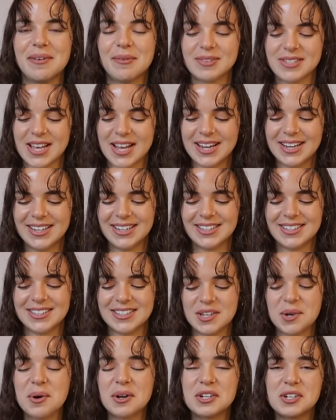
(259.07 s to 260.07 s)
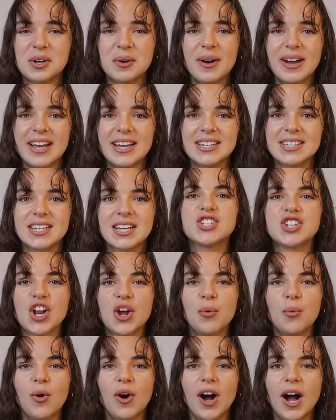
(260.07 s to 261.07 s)
It was like 200 quid. Do
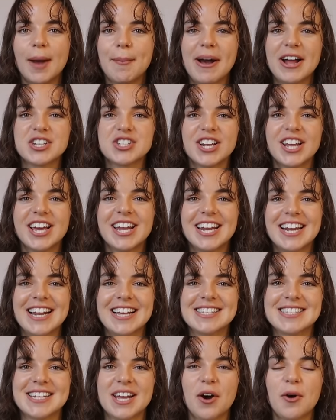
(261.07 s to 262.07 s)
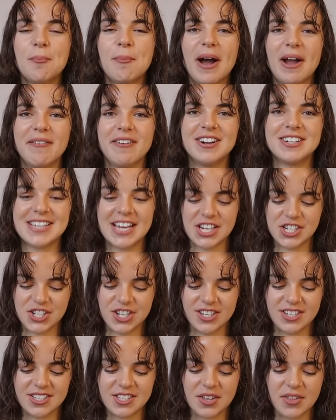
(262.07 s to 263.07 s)
you know what? I'm actually gonna list it on buy
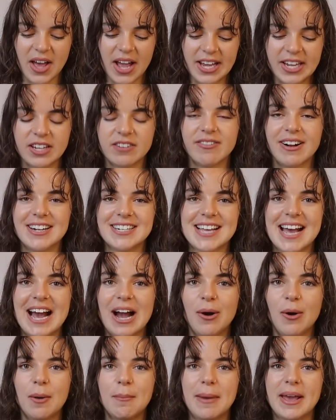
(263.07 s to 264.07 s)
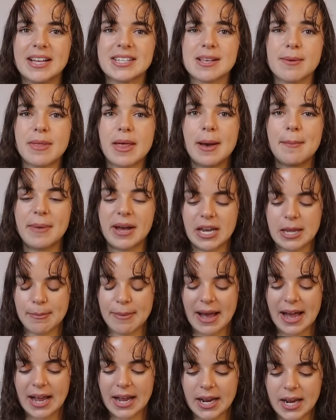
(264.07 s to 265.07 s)
rotation so that I can rent it out and make some of that money
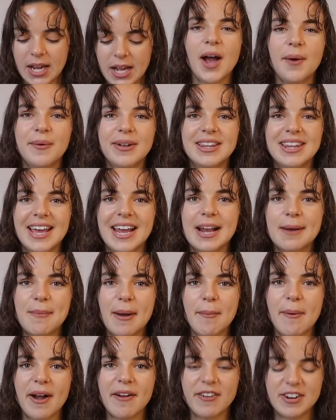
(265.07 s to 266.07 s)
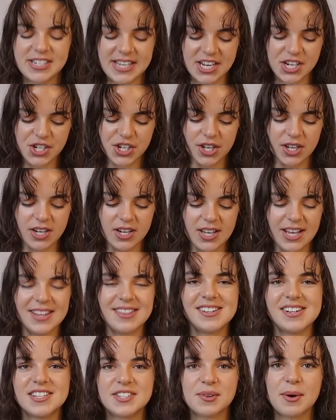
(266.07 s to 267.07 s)
back. I will link my buy rotation
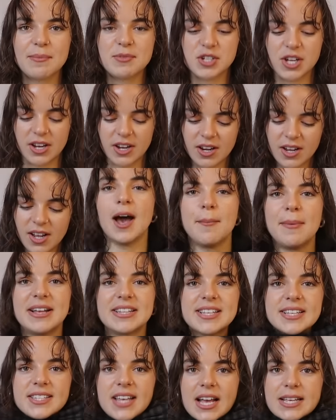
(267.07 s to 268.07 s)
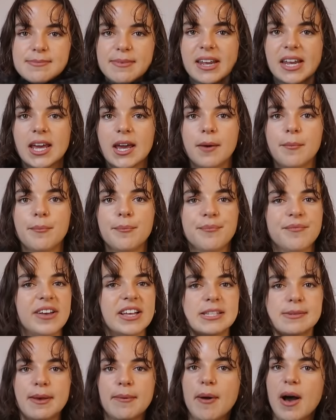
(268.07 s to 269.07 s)
in the description. It's a size medium,
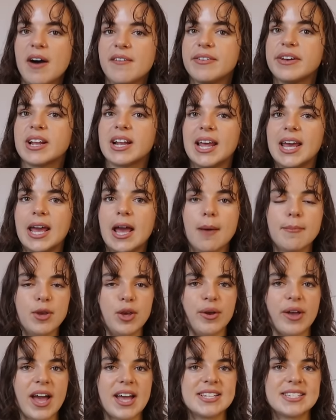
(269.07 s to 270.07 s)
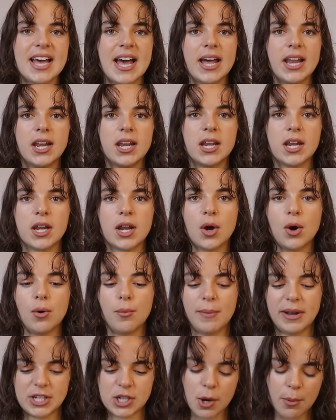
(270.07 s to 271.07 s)
fits me perfectly. I'm a UK 10
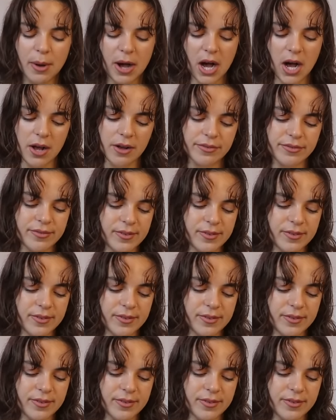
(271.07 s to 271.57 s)
on my top half.